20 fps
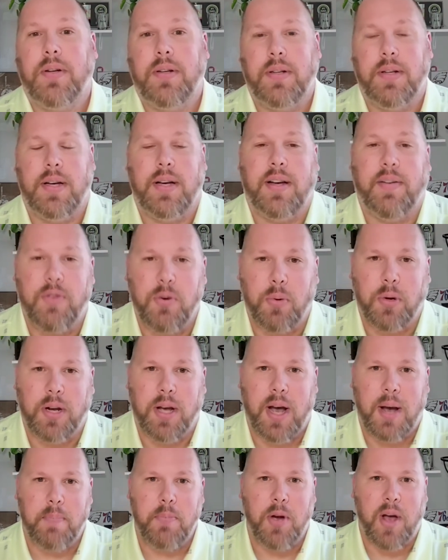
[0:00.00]
if you want to
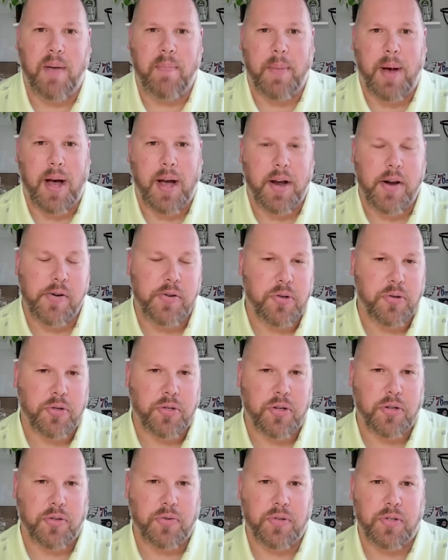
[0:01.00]
have them higher in your
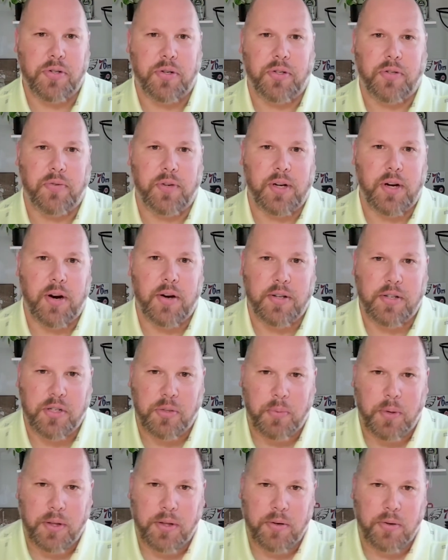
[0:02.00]
search results, regardless of
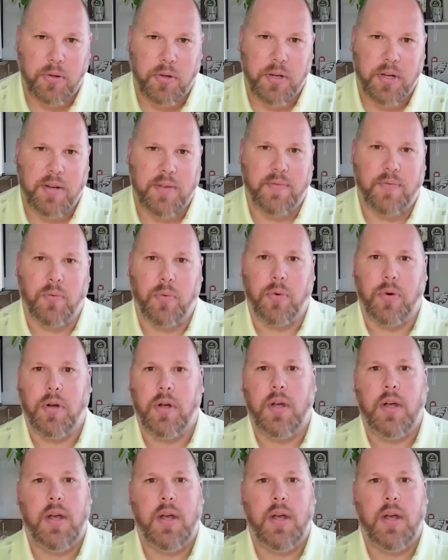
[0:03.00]
what they're looking for.